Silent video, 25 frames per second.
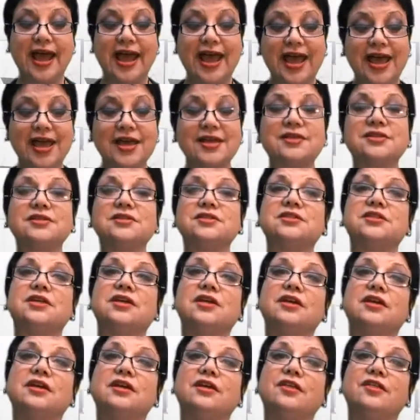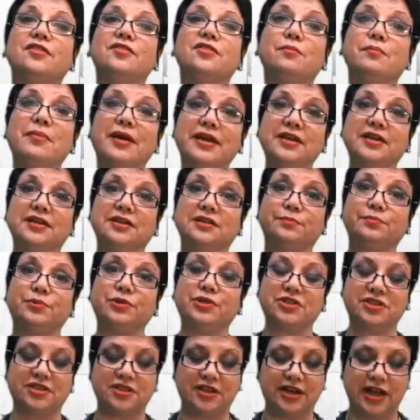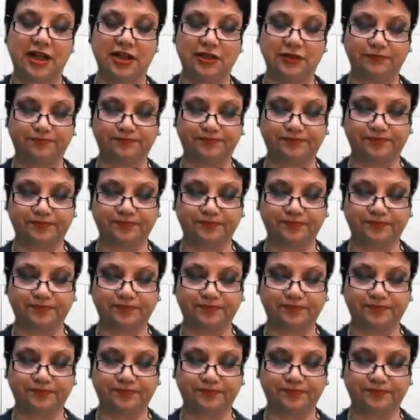and the medical personnel.